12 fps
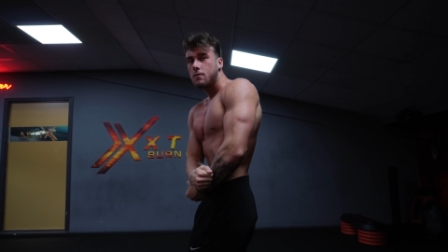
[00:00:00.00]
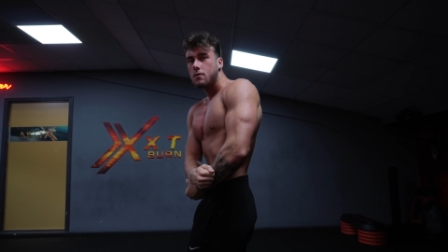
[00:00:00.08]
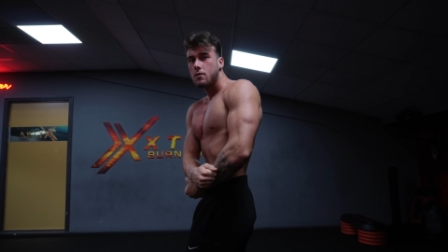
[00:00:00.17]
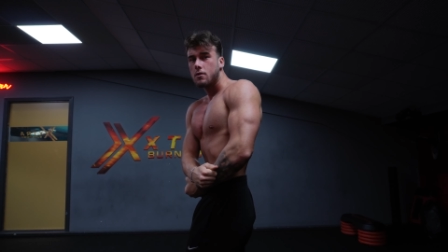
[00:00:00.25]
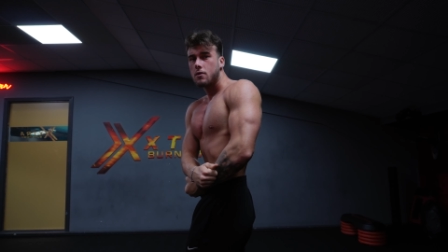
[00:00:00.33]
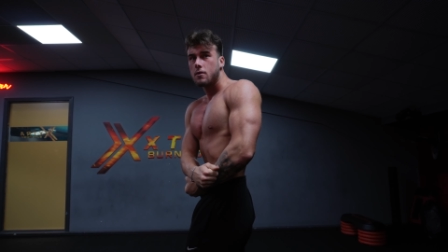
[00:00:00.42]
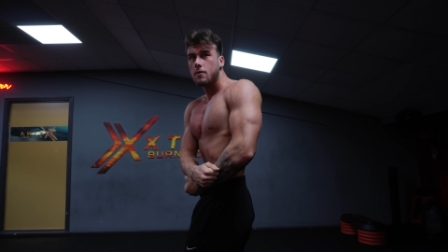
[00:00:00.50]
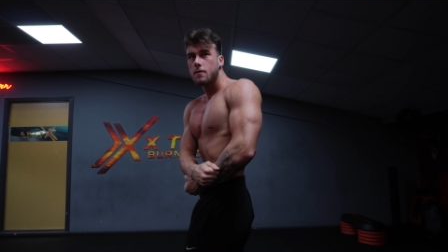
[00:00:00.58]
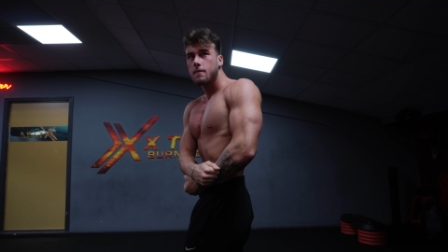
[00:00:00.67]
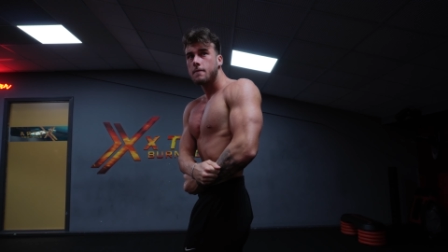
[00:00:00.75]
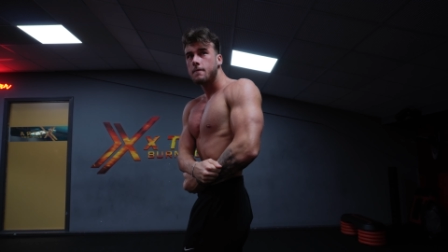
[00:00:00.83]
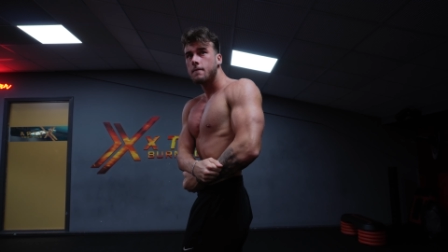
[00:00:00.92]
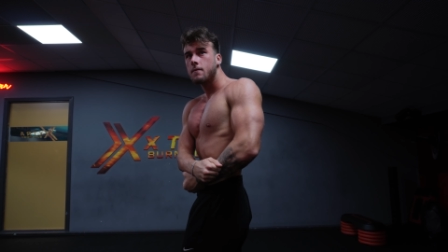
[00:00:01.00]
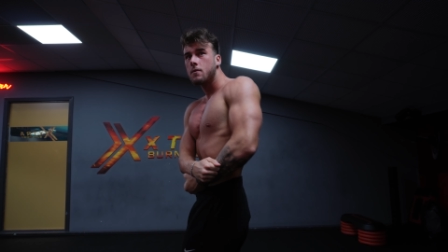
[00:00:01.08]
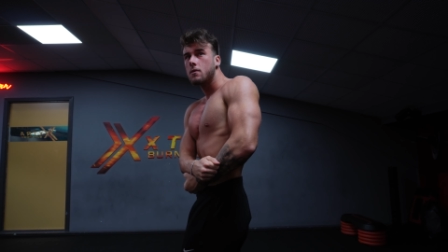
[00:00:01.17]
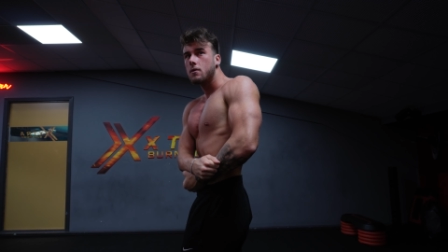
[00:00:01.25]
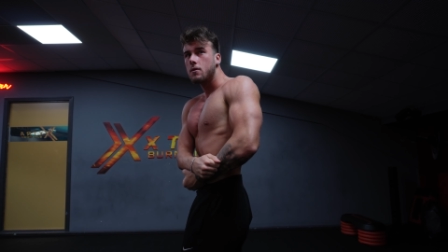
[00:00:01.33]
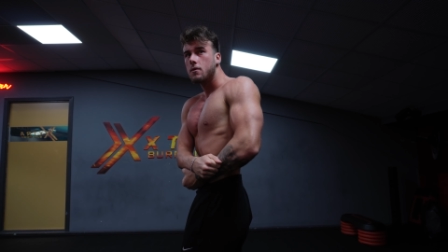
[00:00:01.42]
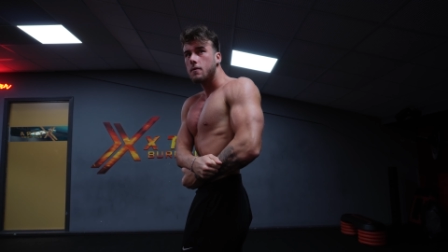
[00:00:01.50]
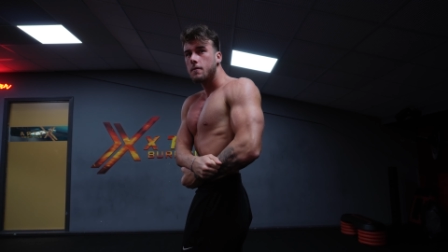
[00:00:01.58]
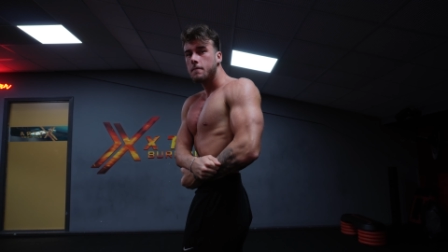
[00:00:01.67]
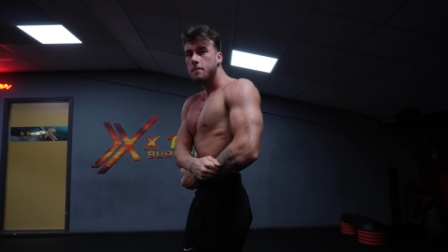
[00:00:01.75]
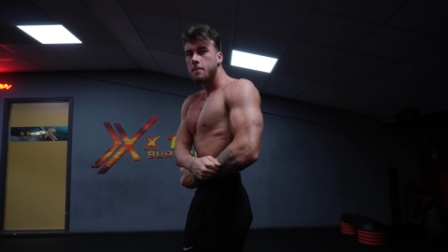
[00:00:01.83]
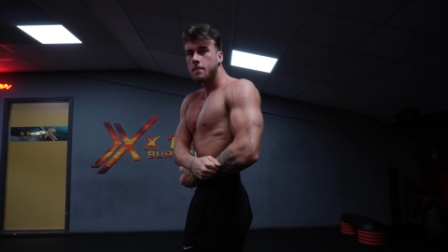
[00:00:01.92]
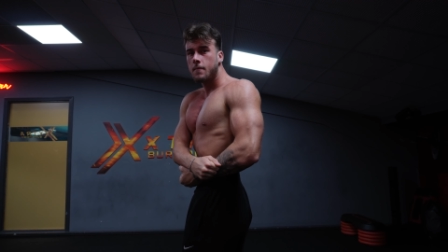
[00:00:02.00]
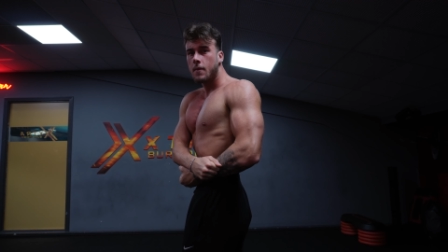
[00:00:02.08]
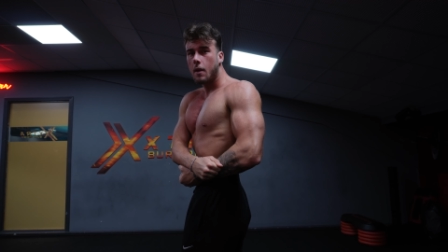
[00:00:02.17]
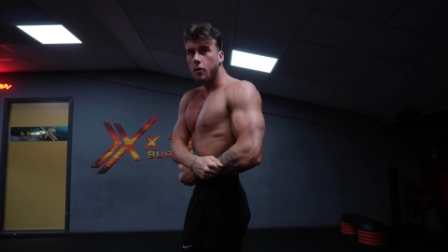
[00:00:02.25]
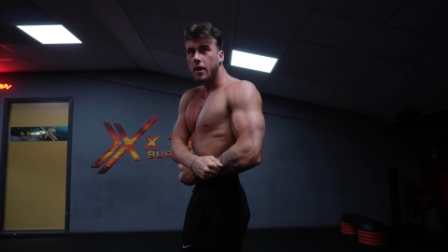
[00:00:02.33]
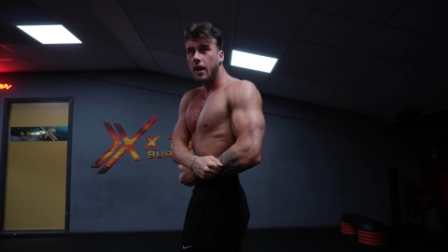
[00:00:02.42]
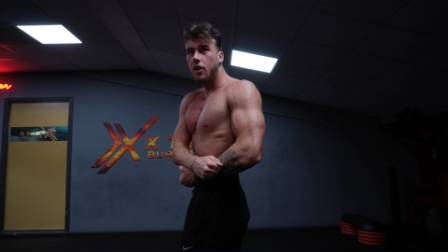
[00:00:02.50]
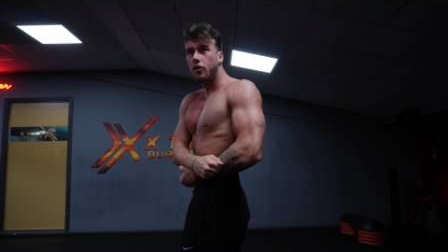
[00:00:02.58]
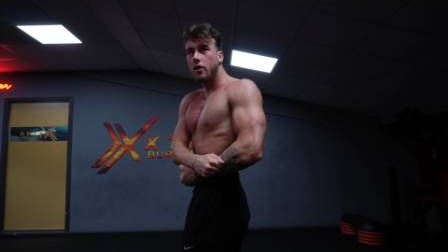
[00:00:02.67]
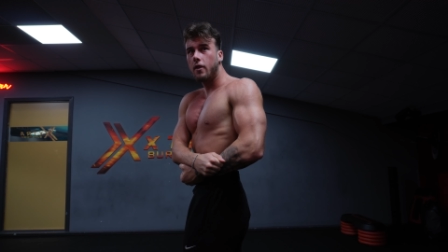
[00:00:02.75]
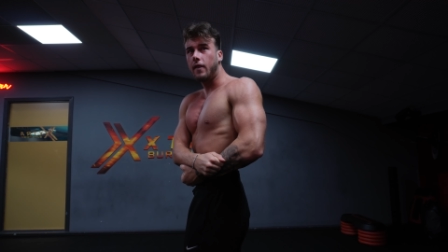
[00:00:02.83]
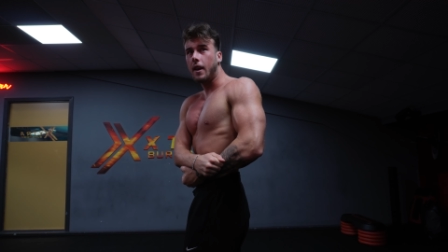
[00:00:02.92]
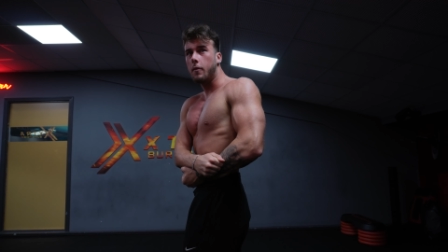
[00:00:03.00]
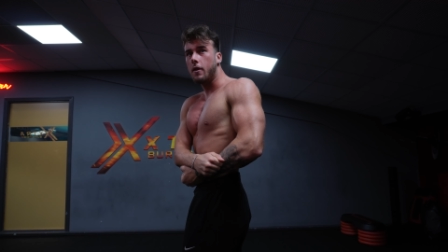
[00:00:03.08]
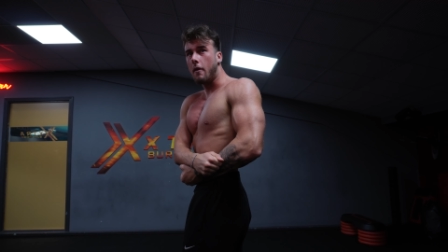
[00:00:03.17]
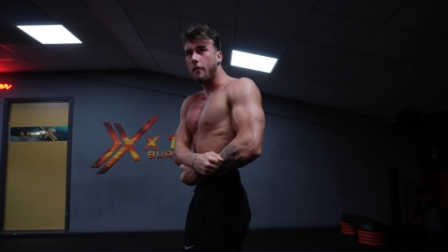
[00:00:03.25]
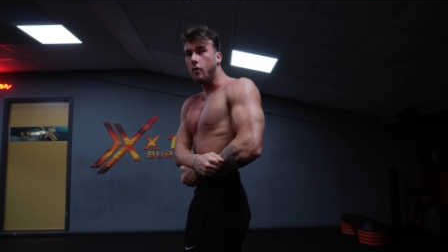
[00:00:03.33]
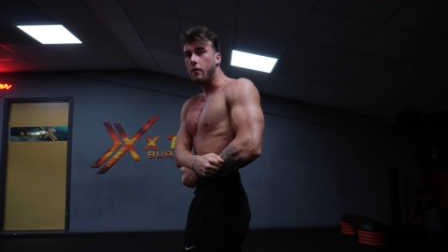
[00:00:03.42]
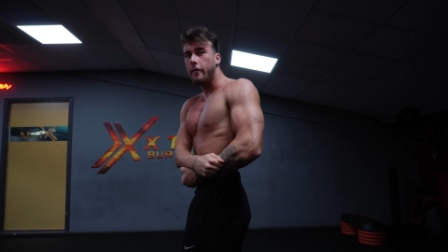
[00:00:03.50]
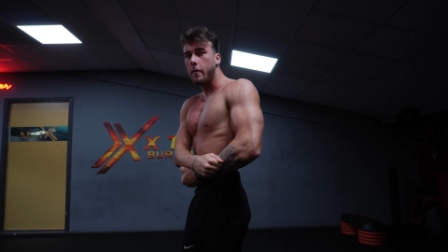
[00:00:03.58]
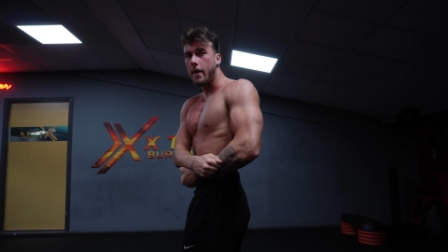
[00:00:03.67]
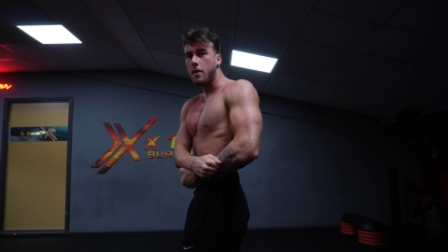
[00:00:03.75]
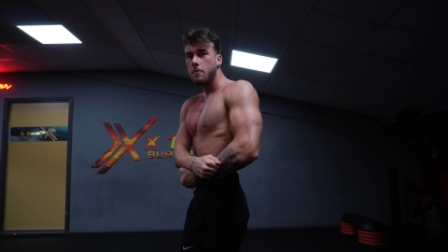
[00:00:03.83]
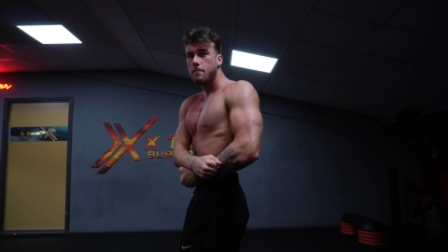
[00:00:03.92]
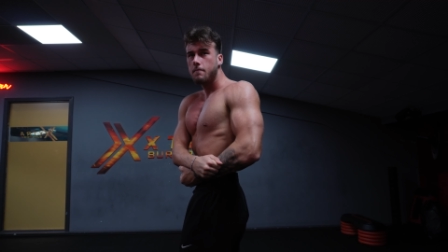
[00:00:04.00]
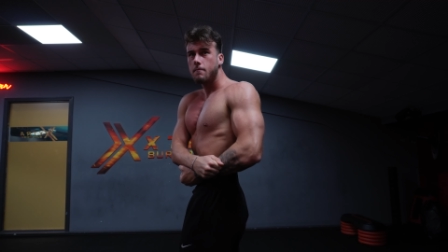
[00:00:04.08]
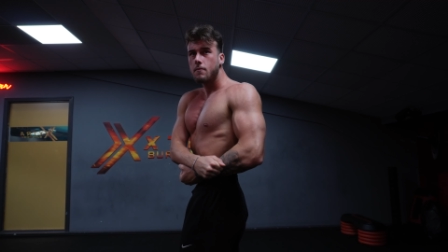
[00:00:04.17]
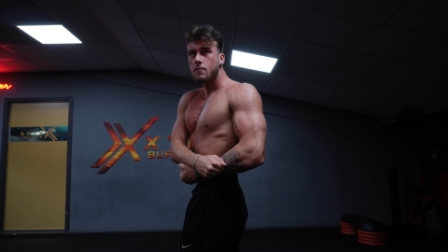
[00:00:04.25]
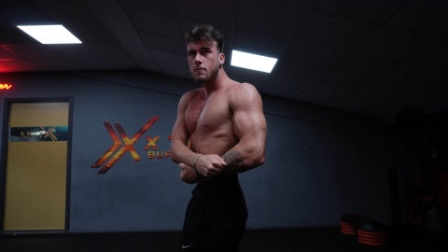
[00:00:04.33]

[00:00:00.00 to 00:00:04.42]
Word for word: I've not really done before. Um, this is some posing at the end of the workout, feeling